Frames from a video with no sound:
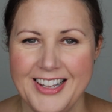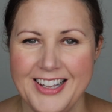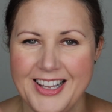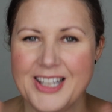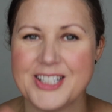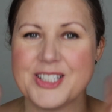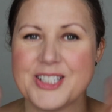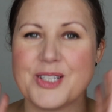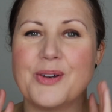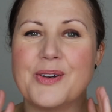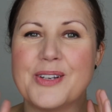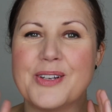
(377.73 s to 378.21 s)

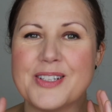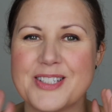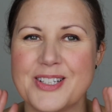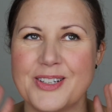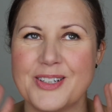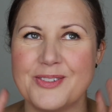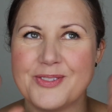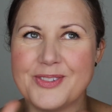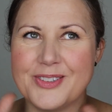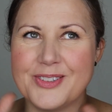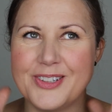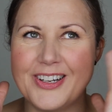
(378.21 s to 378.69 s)
To put
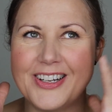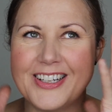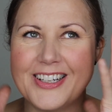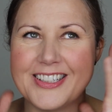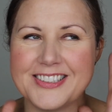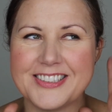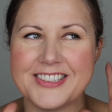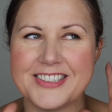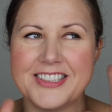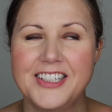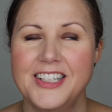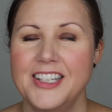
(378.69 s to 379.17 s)
some
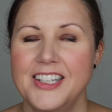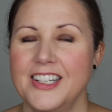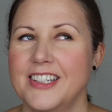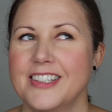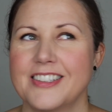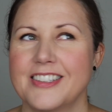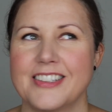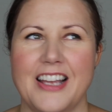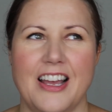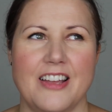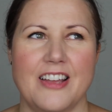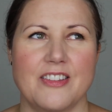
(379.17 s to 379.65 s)
light,
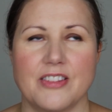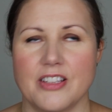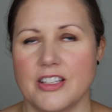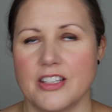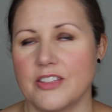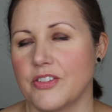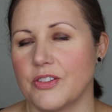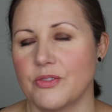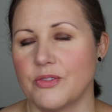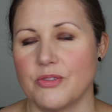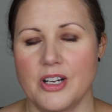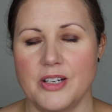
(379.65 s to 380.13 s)
can't think
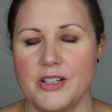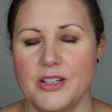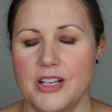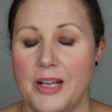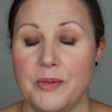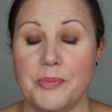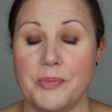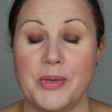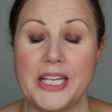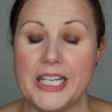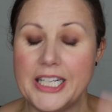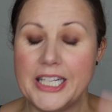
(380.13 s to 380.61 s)
of it right now,
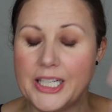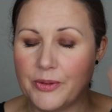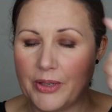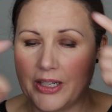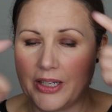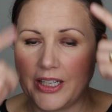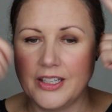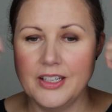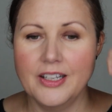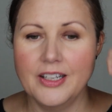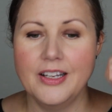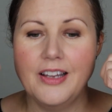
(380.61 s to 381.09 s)
but
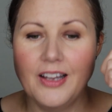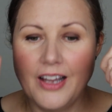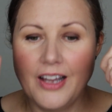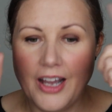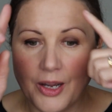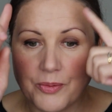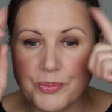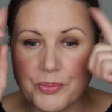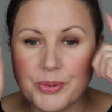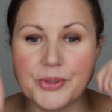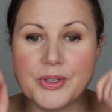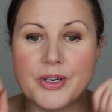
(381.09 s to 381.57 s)
anyway,
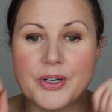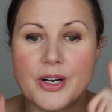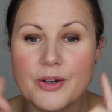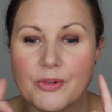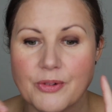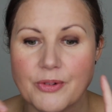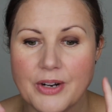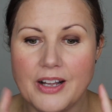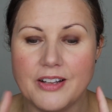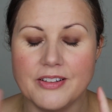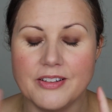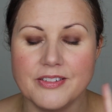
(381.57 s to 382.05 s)
I put it
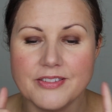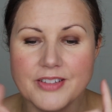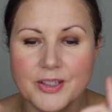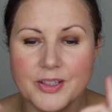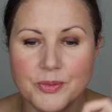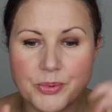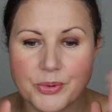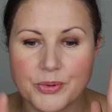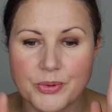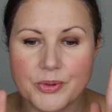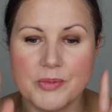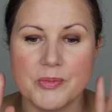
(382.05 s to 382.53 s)
around the
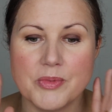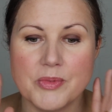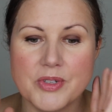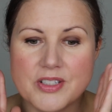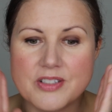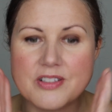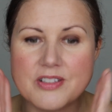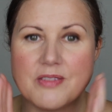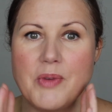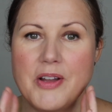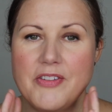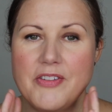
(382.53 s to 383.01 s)

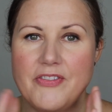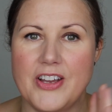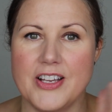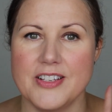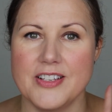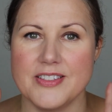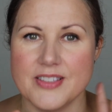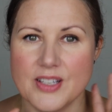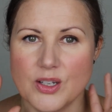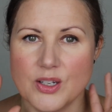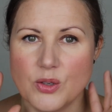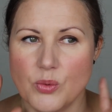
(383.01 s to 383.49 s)
perimeters of my
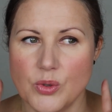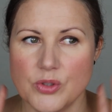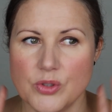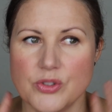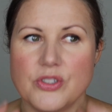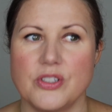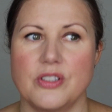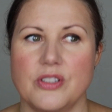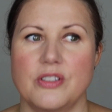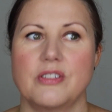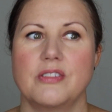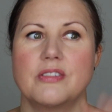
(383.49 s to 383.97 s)
face that I want
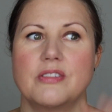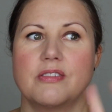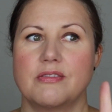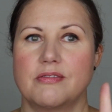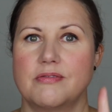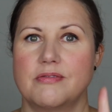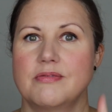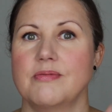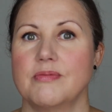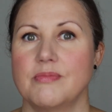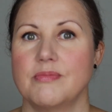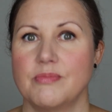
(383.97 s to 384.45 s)
to
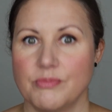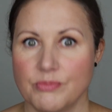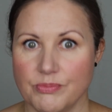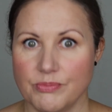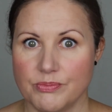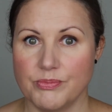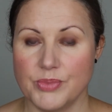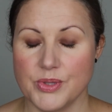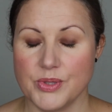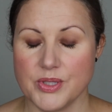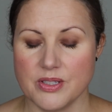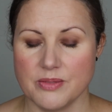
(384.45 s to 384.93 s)

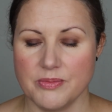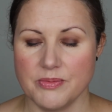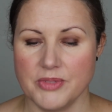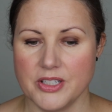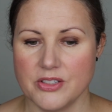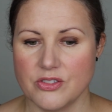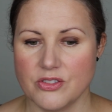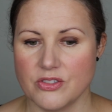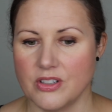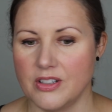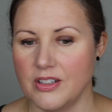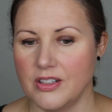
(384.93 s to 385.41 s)
put some
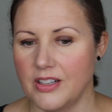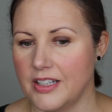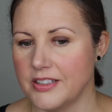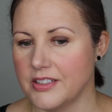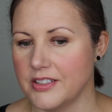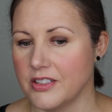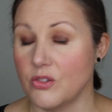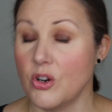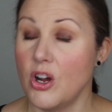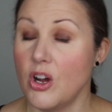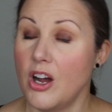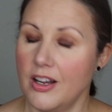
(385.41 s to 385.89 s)
extra light
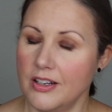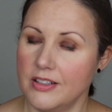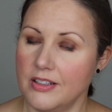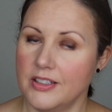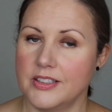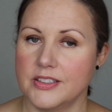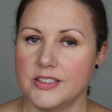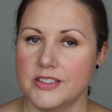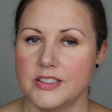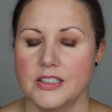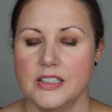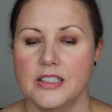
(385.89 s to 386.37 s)
on,
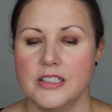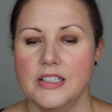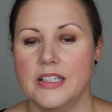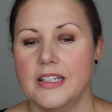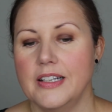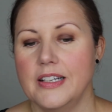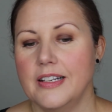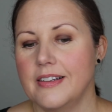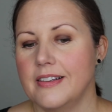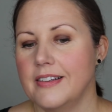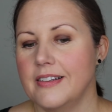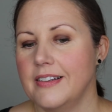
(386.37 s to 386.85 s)
highlight,
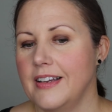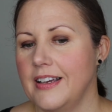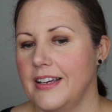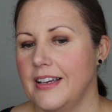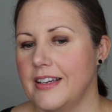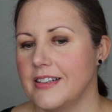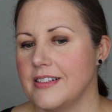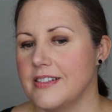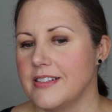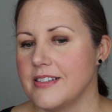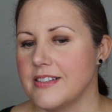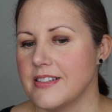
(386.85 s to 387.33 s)

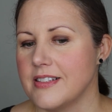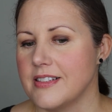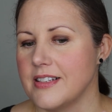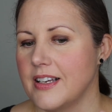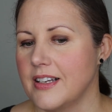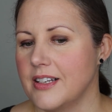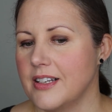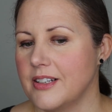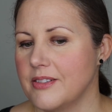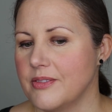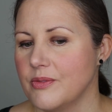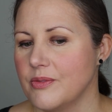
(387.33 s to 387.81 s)

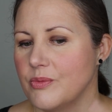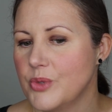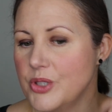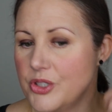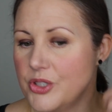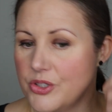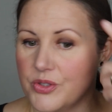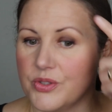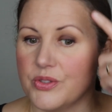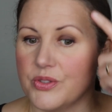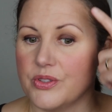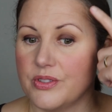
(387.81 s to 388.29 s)
and
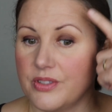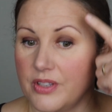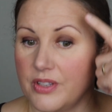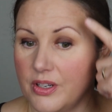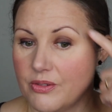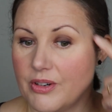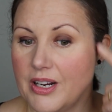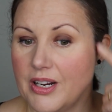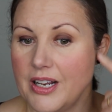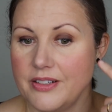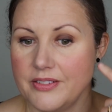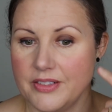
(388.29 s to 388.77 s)
which is
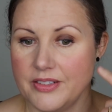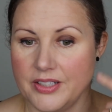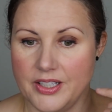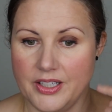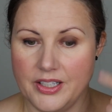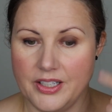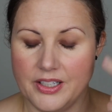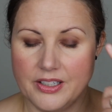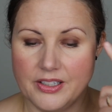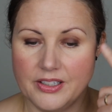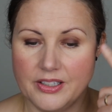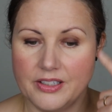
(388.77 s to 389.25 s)
around
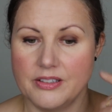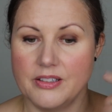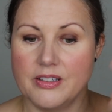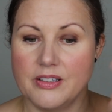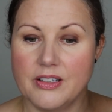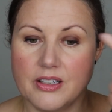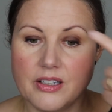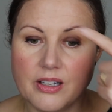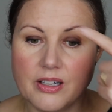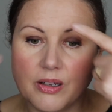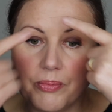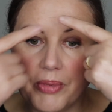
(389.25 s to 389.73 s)
here,
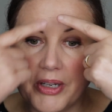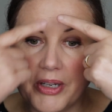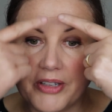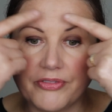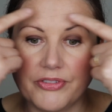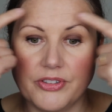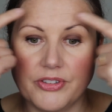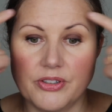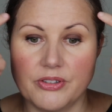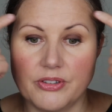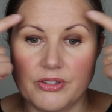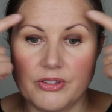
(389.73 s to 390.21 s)
above
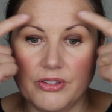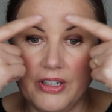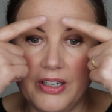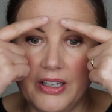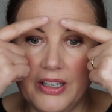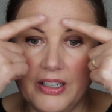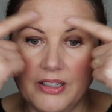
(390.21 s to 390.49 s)
your